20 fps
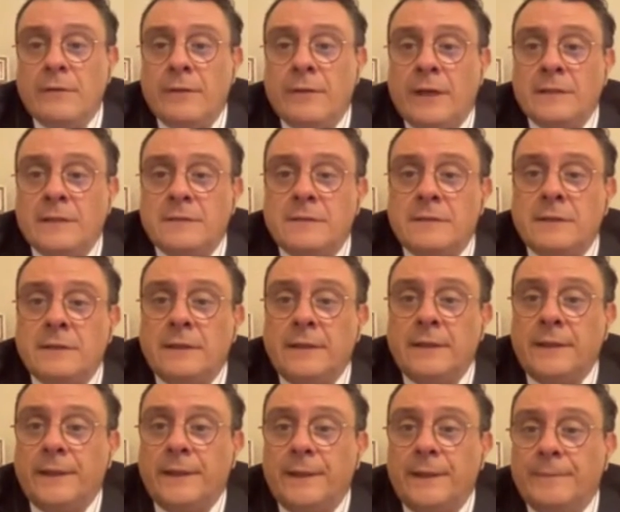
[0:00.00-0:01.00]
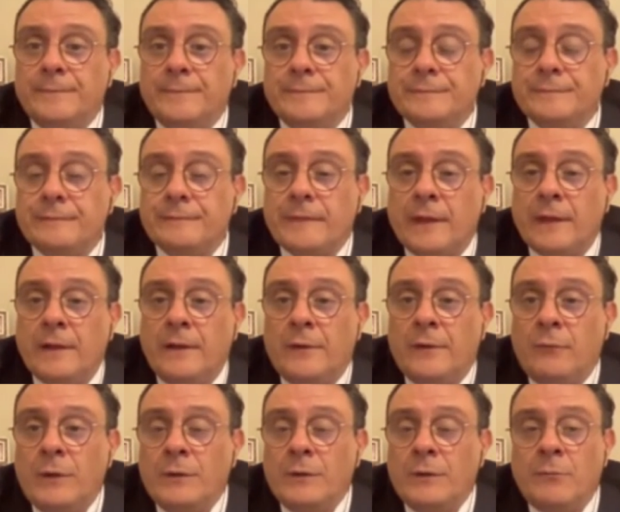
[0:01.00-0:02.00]
that,
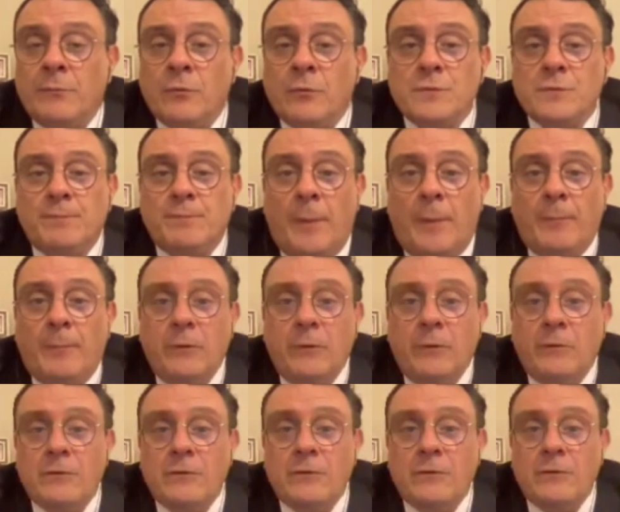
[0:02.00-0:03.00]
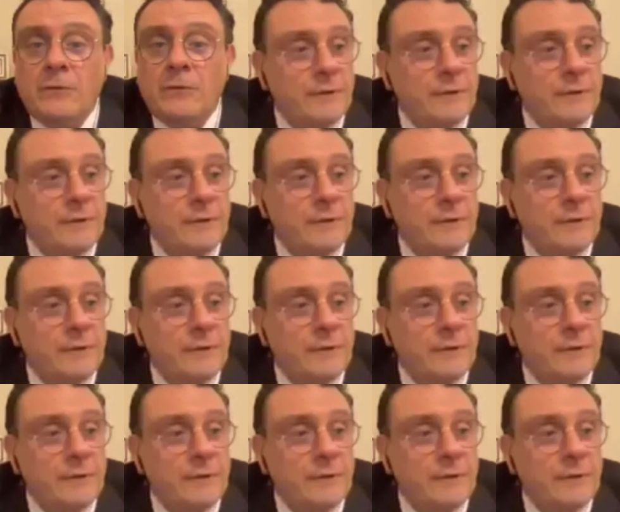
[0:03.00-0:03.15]
the most popular sort of